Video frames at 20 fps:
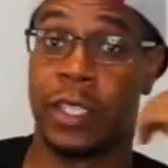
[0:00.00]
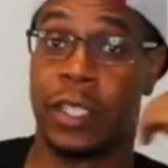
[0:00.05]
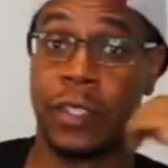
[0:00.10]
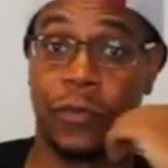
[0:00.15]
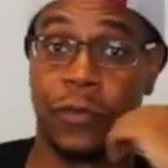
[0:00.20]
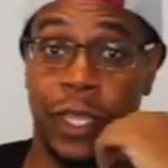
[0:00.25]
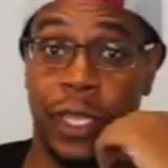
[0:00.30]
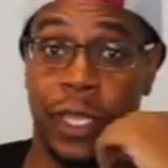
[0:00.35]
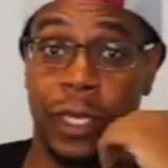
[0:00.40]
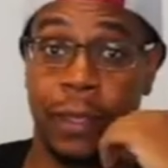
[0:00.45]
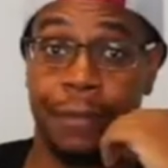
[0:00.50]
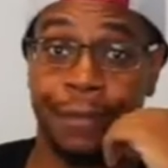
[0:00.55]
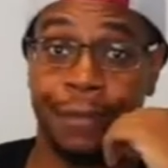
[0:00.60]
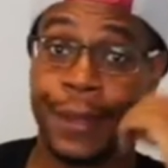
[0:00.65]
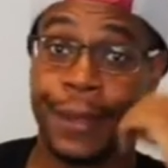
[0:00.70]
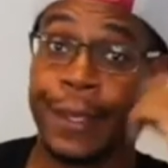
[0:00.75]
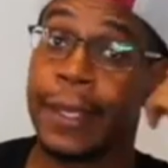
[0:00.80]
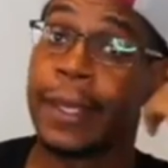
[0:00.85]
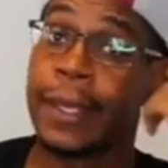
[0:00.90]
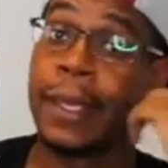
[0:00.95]
feet
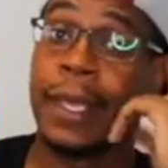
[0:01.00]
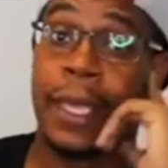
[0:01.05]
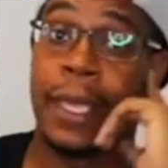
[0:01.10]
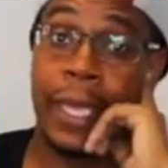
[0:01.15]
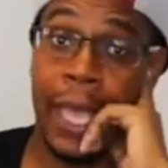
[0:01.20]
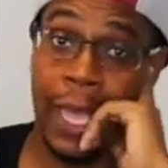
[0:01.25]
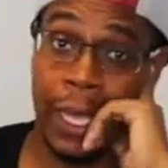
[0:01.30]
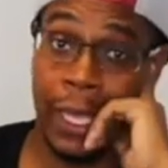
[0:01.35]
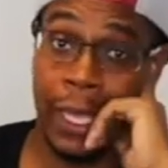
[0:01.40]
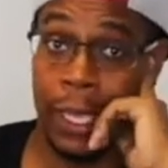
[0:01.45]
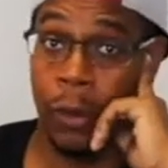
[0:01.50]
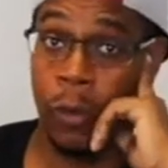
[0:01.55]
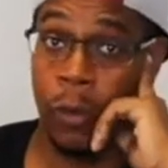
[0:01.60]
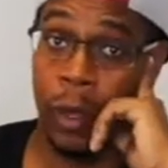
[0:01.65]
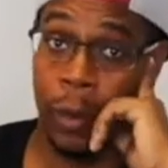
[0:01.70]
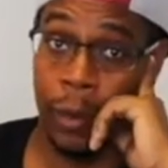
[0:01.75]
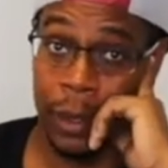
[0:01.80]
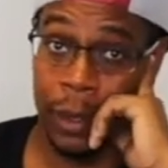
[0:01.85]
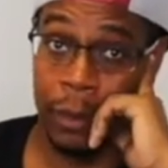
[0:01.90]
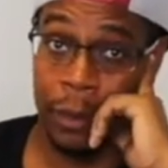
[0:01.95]
can't get
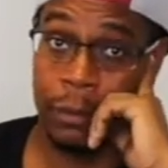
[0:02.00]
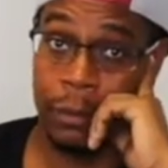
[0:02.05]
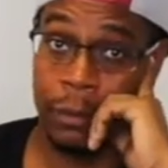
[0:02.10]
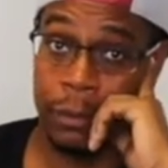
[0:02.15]
women?